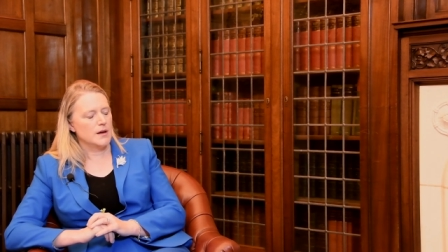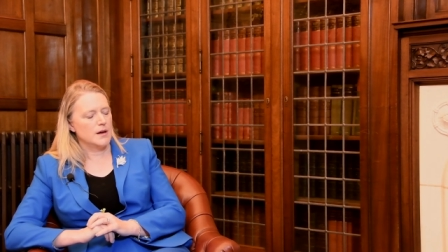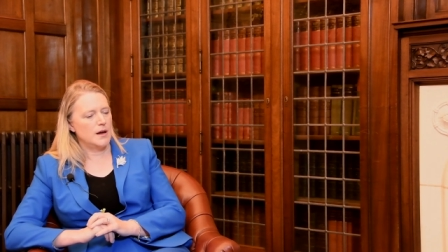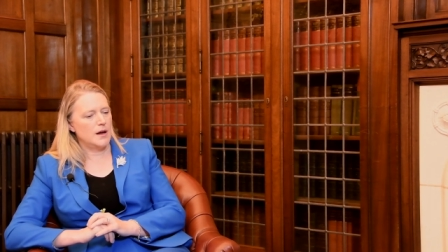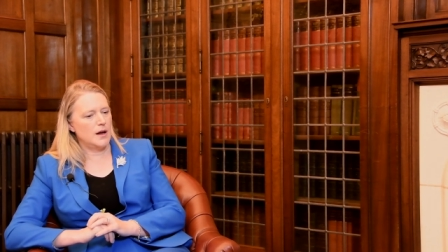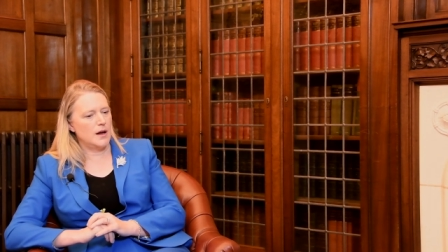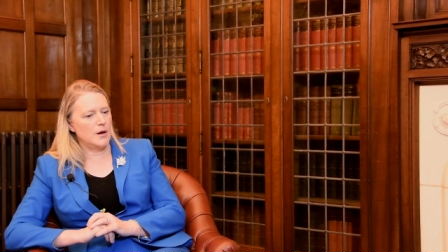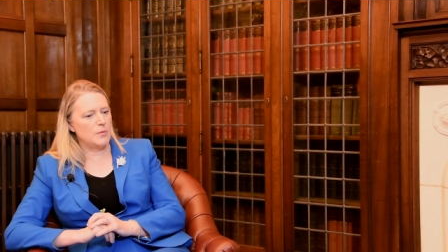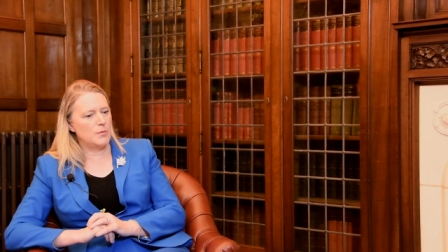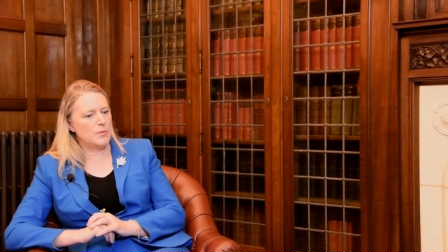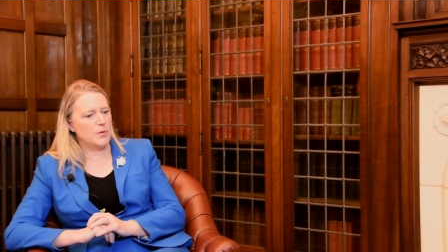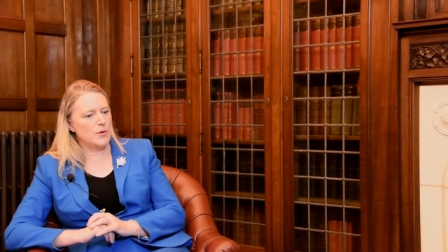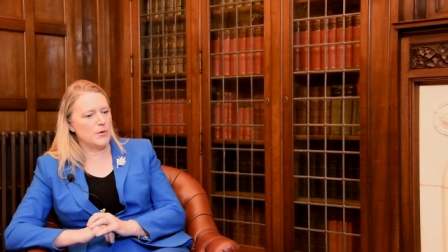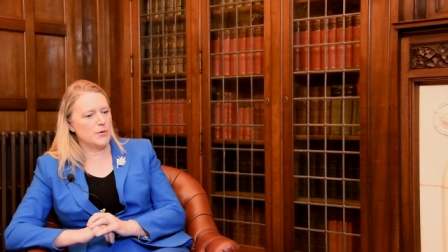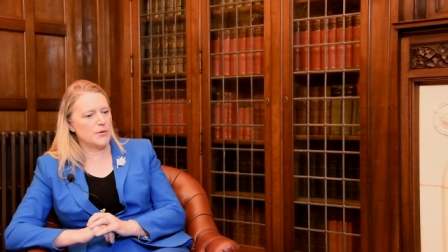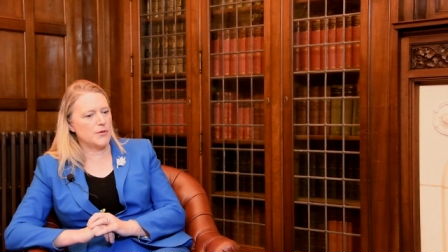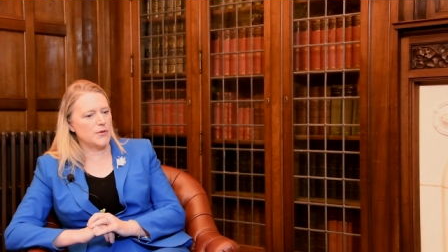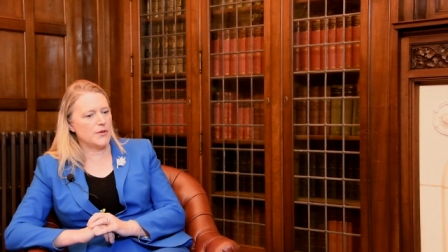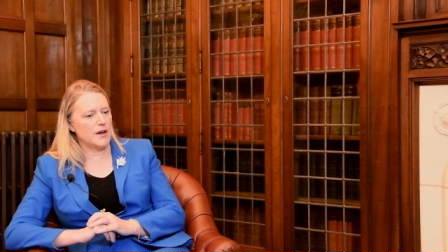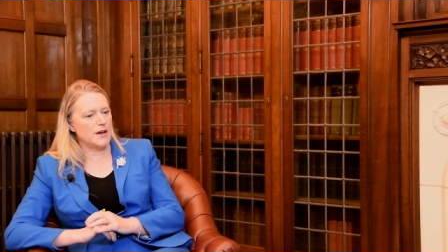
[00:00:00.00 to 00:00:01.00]
uh,
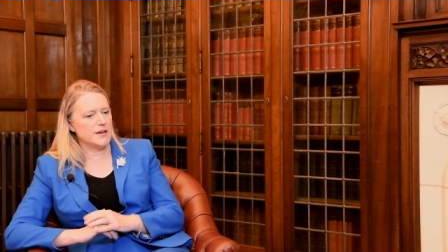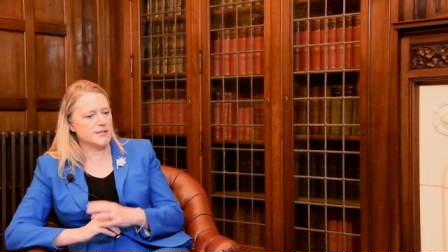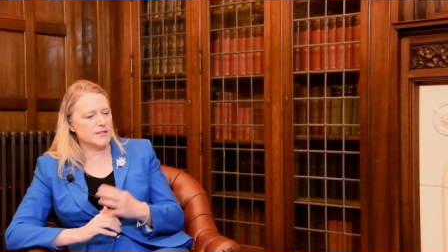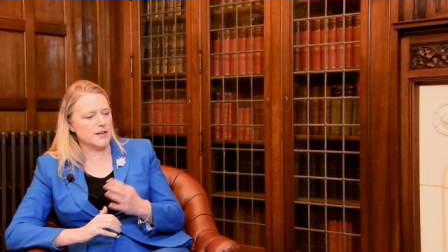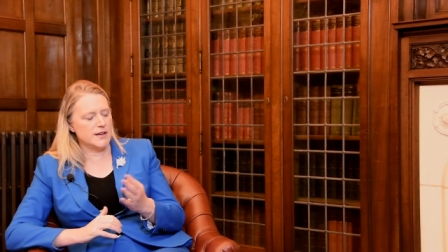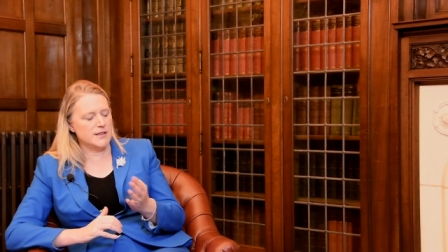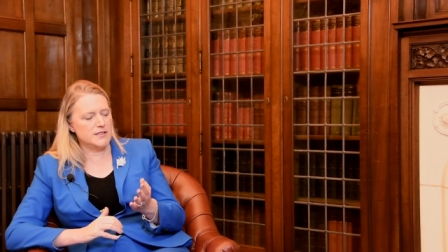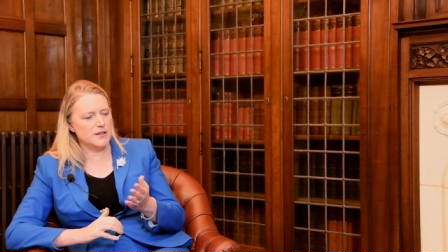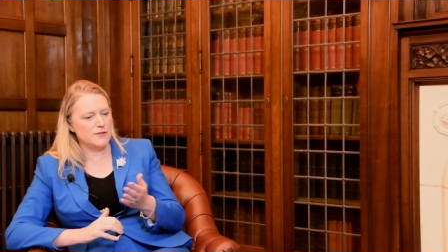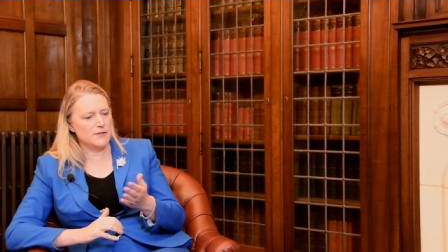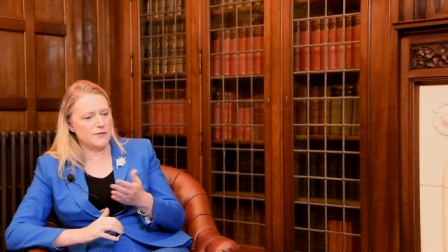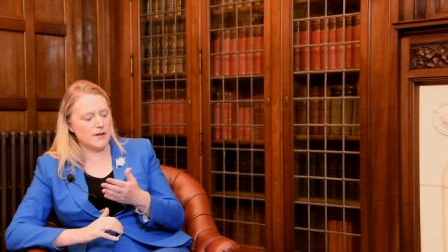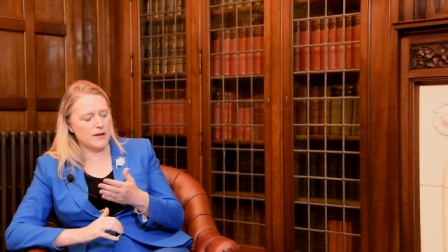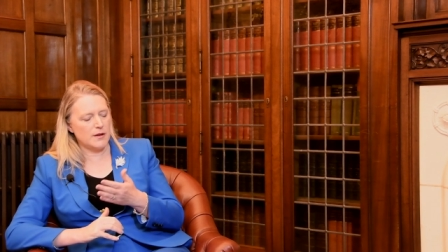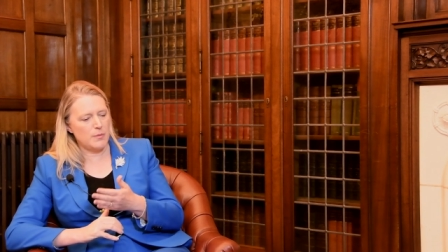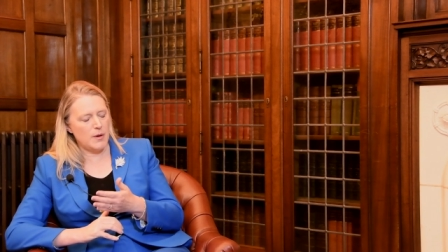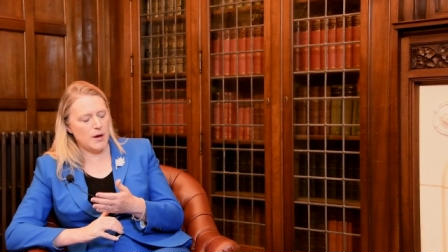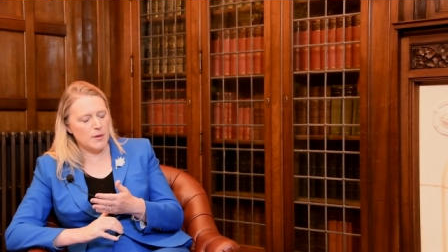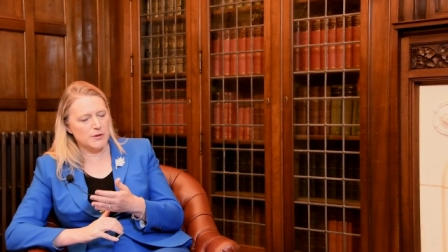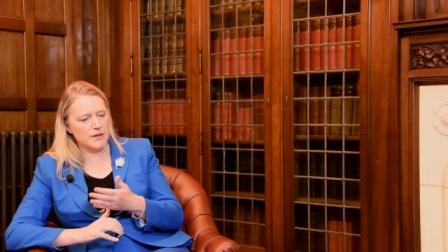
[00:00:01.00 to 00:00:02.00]
both uh,
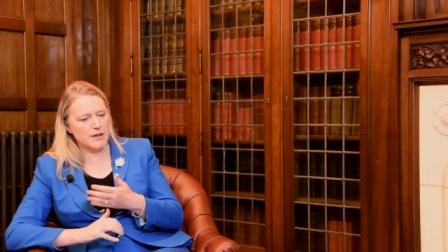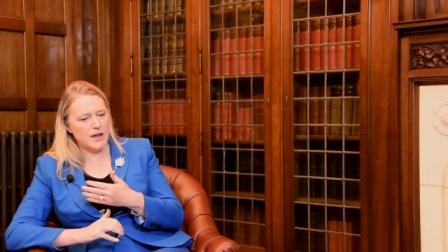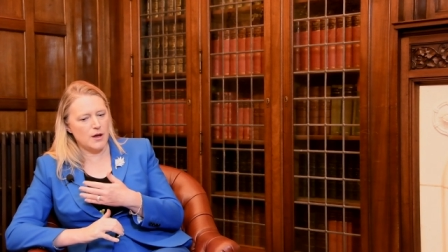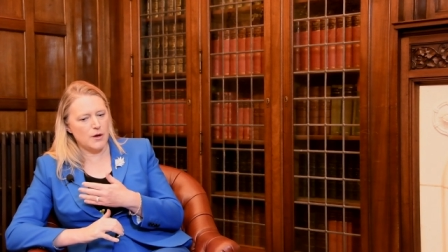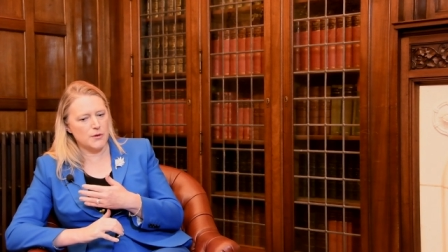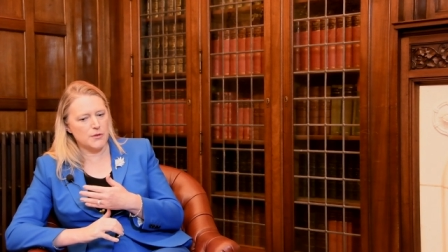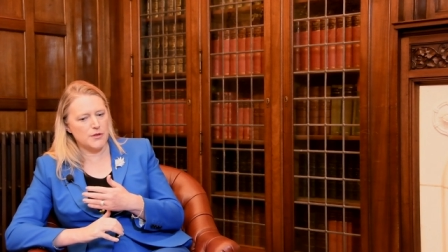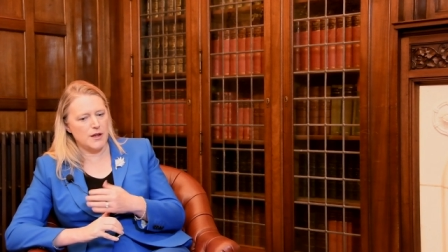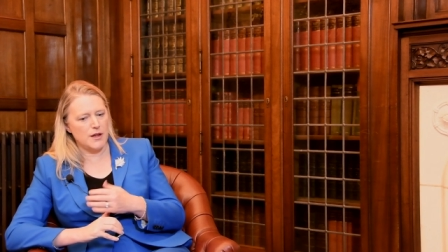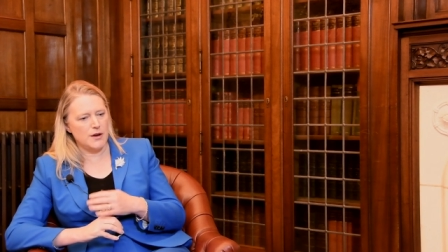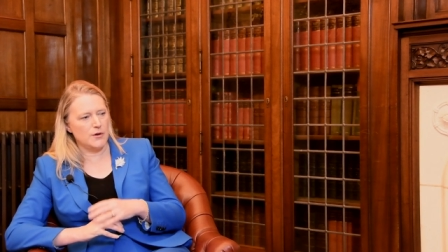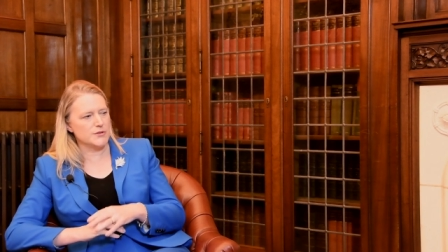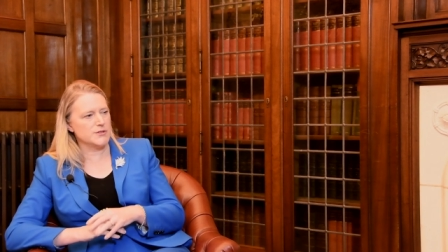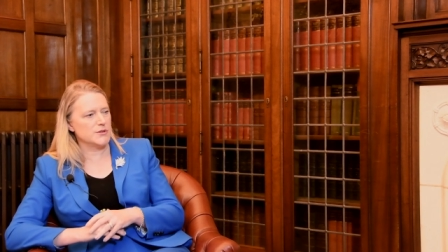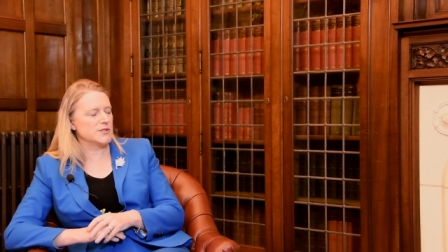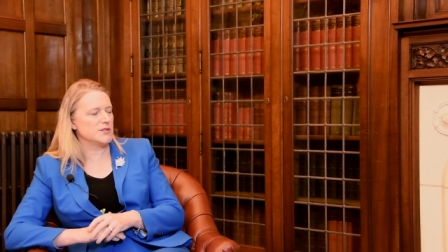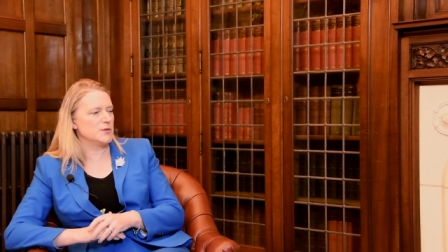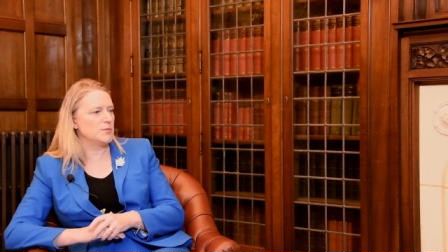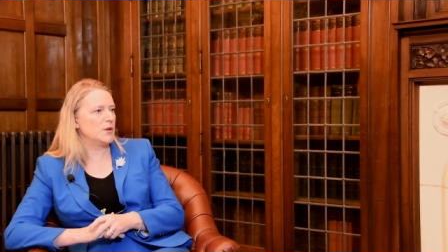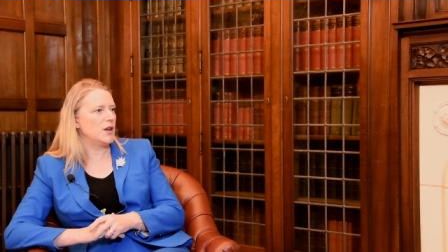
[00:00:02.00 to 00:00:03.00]
scientific, public health, and also
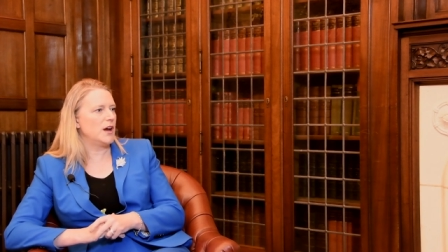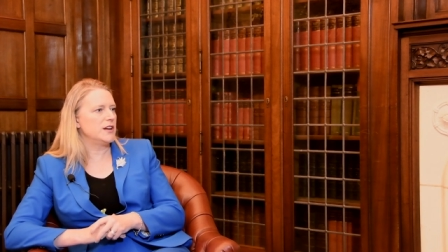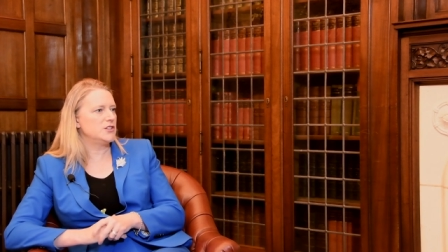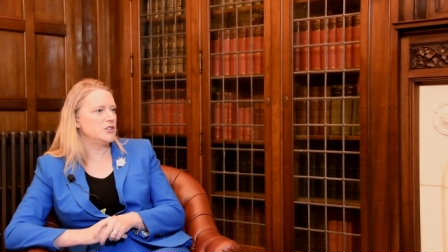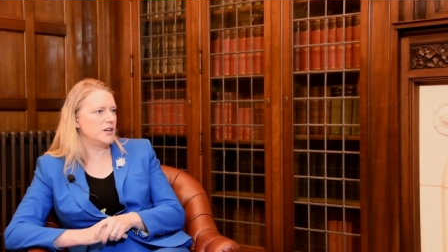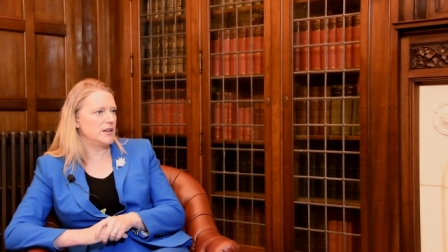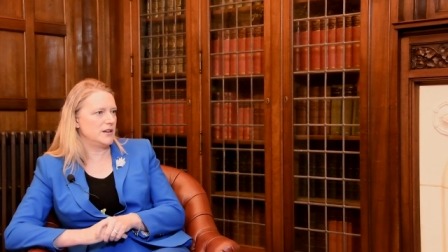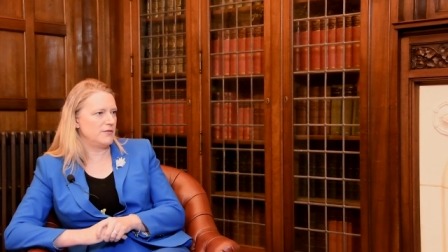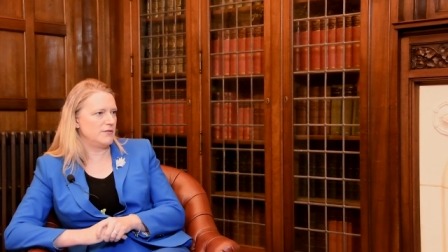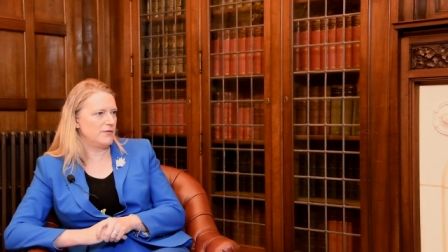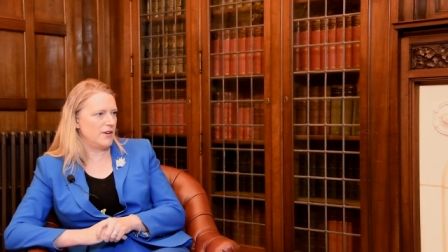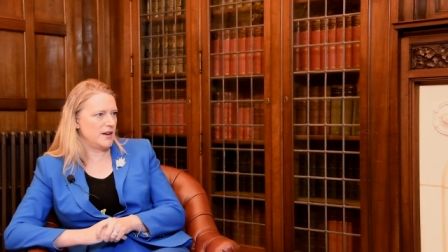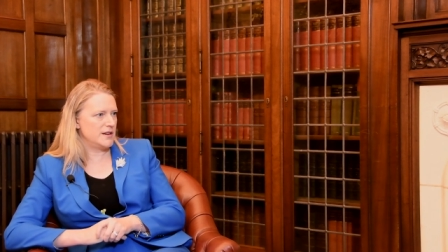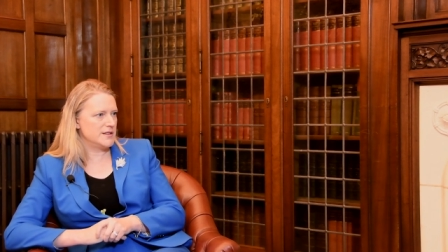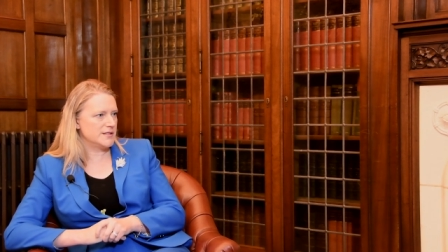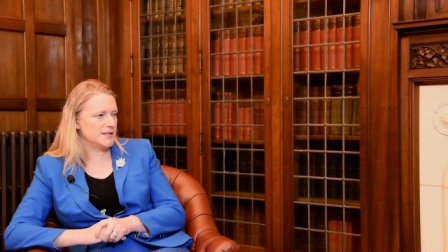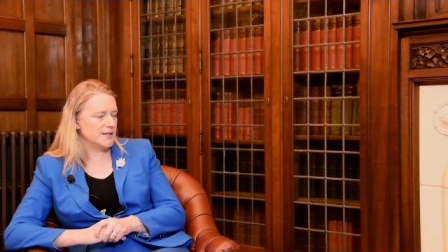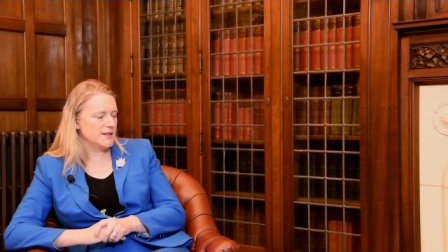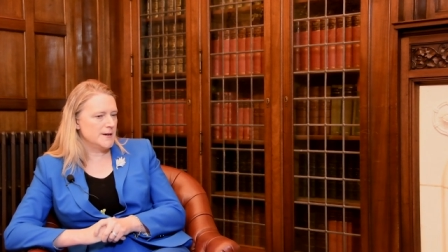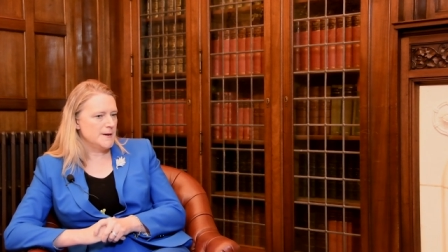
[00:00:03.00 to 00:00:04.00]
supply chain
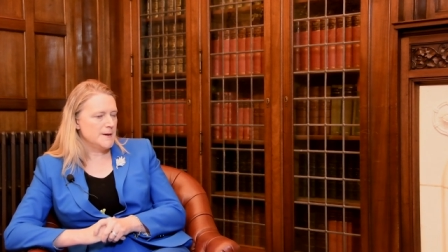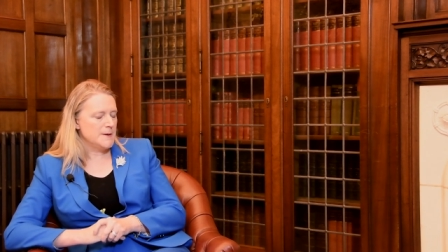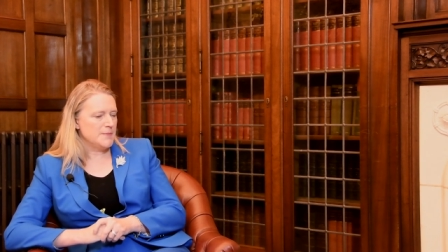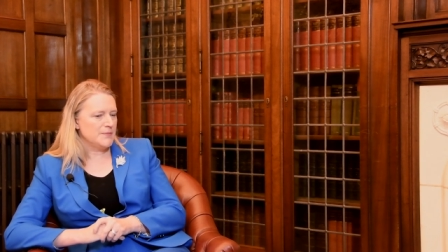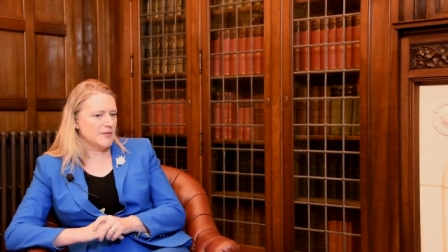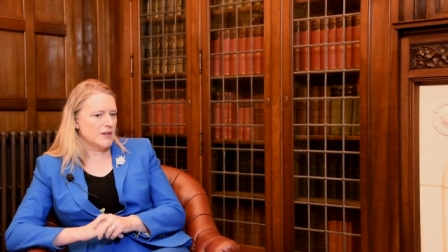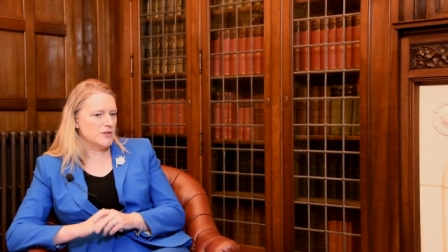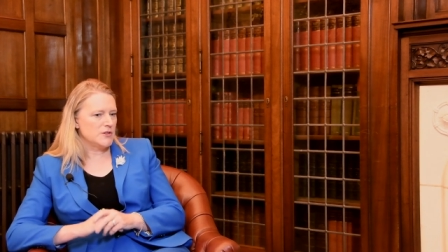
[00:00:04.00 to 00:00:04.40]
advice. Mm-hmm.